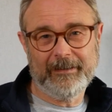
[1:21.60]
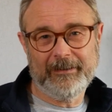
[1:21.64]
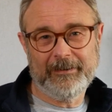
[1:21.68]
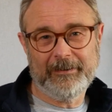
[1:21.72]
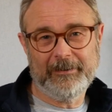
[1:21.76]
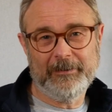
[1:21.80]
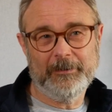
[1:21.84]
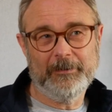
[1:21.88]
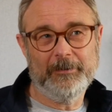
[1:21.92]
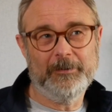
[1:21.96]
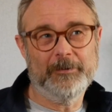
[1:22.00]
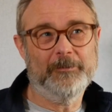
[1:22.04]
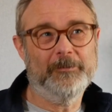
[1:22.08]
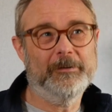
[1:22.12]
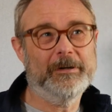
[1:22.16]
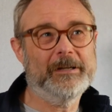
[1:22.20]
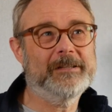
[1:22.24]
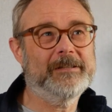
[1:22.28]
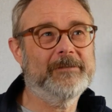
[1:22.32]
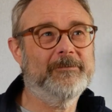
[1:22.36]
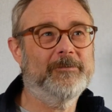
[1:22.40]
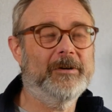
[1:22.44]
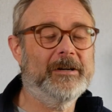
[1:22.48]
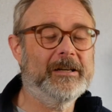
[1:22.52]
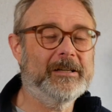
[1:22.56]

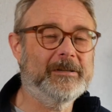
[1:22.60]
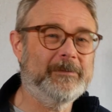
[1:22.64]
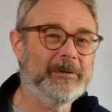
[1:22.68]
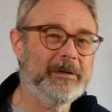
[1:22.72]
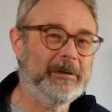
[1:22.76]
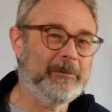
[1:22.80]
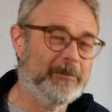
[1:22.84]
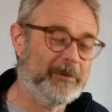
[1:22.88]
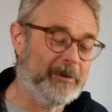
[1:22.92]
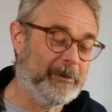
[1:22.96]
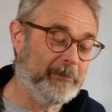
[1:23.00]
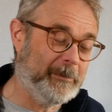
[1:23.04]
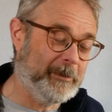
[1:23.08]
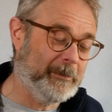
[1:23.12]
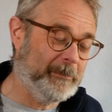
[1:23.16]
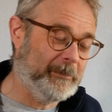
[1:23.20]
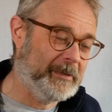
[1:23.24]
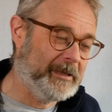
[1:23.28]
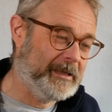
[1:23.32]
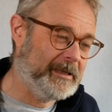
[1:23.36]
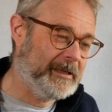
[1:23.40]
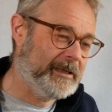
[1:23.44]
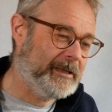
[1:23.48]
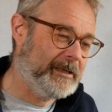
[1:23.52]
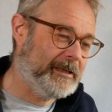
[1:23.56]
it's been a problem
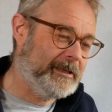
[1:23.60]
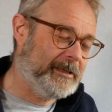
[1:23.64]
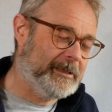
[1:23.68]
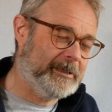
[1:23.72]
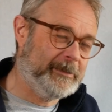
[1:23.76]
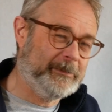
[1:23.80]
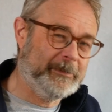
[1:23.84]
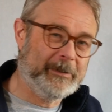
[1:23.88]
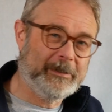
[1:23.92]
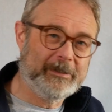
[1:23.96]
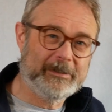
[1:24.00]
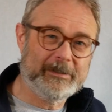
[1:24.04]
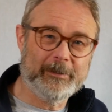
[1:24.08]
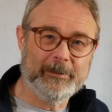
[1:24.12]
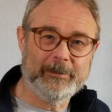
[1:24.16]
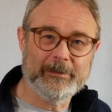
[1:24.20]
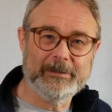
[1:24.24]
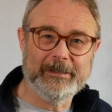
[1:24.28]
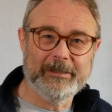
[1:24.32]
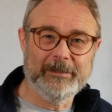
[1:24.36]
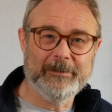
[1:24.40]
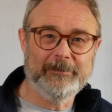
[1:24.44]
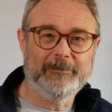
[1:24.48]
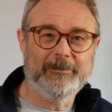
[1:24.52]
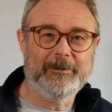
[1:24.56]
is because I was
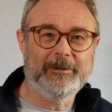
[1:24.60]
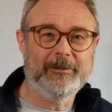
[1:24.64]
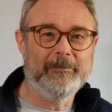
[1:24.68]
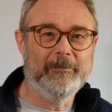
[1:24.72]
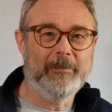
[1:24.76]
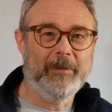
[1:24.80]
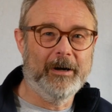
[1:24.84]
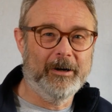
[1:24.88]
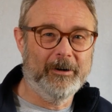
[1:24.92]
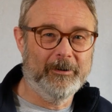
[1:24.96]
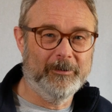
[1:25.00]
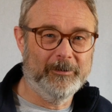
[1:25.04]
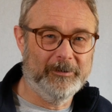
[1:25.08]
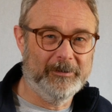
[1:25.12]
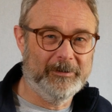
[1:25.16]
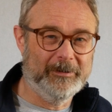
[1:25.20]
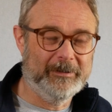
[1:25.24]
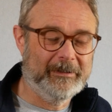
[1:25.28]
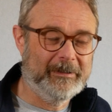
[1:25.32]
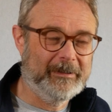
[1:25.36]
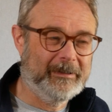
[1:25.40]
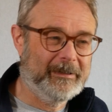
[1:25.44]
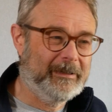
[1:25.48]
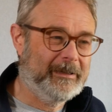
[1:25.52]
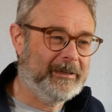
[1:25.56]
in the wrong mode.
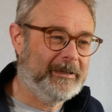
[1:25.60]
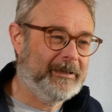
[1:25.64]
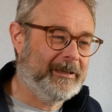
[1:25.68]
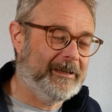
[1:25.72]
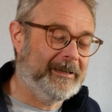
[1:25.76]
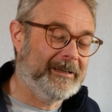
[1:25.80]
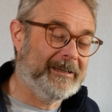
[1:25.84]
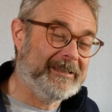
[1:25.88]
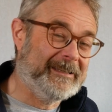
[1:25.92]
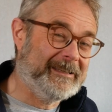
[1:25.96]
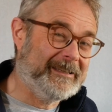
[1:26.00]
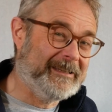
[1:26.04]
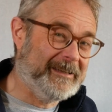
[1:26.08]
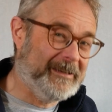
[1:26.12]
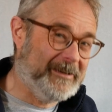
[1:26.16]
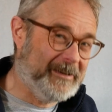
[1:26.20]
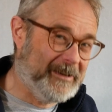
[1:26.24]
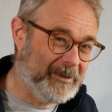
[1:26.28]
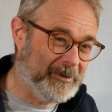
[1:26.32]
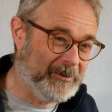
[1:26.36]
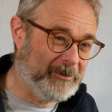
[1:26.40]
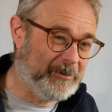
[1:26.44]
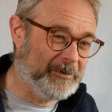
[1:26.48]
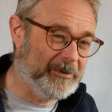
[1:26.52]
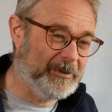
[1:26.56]
I didn't
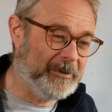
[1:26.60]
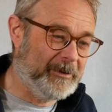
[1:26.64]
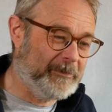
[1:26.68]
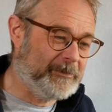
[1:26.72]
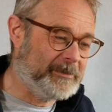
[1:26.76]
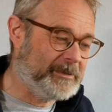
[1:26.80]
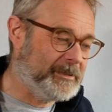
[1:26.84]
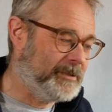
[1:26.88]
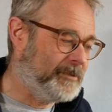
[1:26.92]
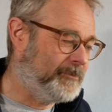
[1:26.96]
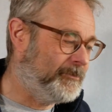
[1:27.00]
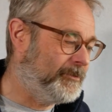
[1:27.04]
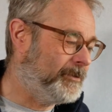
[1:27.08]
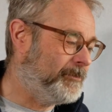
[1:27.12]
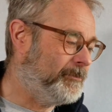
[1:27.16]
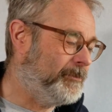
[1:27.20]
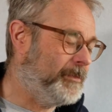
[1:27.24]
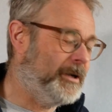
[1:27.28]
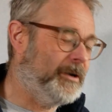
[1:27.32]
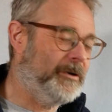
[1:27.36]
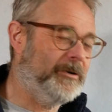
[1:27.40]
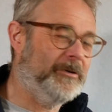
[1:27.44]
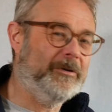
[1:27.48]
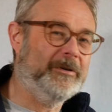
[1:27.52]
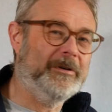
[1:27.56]
know that I was in the wrong
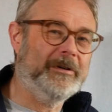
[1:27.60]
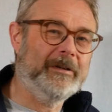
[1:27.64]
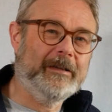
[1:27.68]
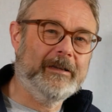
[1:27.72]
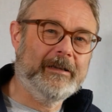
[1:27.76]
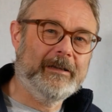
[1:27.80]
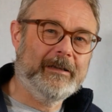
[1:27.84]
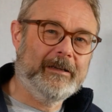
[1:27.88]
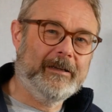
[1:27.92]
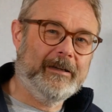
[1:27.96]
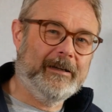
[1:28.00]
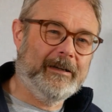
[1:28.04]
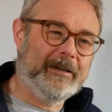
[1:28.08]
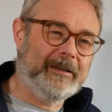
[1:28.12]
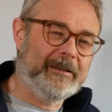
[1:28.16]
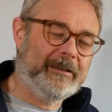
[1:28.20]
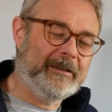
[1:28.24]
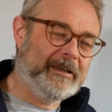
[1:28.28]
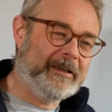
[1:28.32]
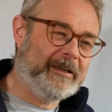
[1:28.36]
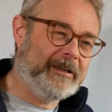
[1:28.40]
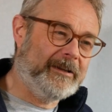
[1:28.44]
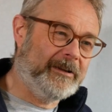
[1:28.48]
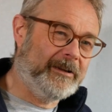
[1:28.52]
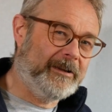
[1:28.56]
mode. I
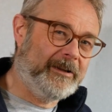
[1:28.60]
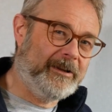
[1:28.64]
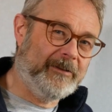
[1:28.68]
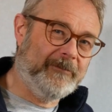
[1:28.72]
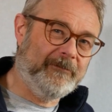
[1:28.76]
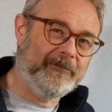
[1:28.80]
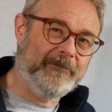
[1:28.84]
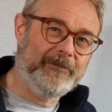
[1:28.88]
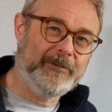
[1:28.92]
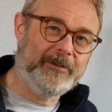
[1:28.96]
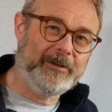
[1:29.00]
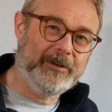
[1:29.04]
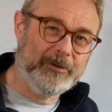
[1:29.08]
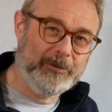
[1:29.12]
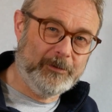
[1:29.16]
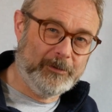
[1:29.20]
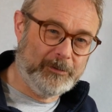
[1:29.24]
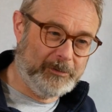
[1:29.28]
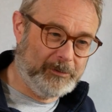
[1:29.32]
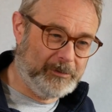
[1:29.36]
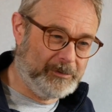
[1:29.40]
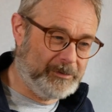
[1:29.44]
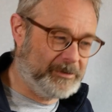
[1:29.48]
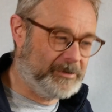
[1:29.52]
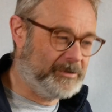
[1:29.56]
think I
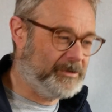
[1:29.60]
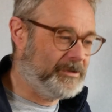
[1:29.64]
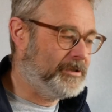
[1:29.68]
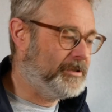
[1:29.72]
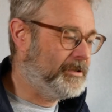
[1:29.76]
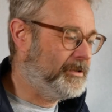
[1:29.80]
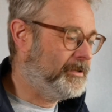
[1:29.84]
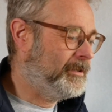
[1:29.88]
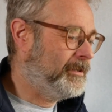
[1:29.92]
confused